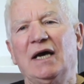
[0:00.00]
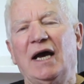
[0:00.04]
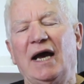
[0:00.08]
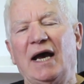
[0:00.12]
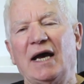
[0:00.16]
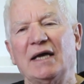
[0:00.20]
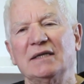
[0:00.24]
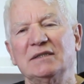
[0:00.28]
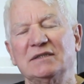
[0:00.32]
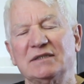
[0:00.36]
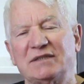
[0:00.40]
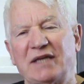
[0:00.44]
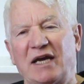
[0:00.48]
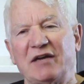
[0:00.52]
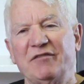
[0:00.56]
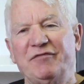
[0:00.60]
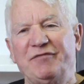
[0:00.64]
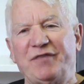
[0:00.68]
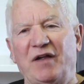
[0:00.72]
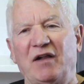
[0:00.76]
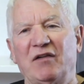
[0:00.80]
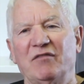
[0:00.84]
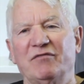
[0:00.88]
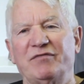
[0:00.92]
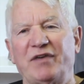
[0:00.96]
and they
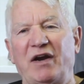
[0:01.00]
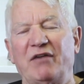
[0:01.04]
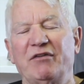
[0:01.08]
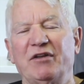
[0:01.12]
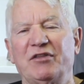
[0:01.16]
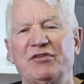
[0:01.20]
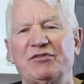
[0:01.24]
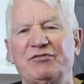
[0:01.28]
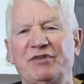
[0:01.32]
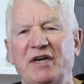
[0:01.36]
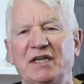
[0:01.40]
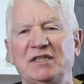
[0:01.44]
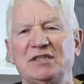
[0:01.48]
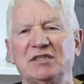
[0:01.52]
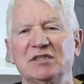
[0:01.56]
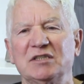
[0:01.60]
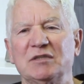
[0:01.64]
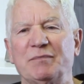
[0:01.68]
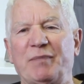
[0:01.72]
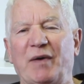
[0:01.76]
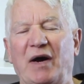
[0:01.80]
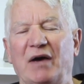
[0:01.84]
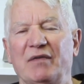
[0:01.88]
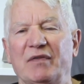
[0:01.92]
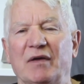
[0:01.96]
felt very
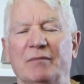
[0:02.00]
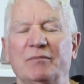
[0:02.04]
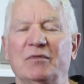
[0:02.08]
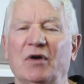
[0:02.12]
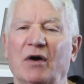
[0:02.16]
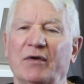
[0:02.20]
threatened by them,